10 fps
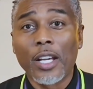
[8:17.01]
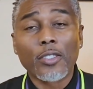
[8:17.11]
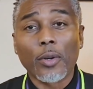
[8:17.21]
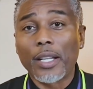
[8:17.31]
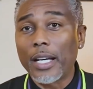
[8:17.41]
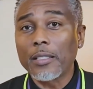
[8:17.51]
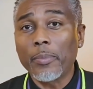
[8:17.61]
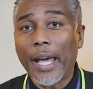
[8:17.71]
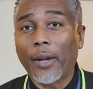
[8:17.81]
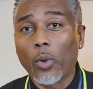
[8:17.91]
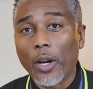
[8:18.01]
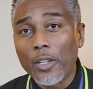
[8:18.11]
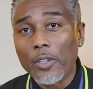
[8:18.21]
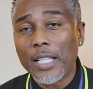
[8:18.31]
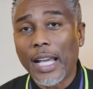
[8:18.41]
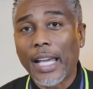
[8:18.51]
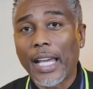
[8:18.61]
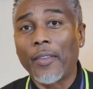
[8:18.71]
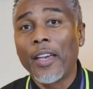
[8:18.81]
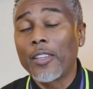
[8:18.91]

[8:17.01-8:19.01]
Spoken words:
So it doesn't matter where you stay at.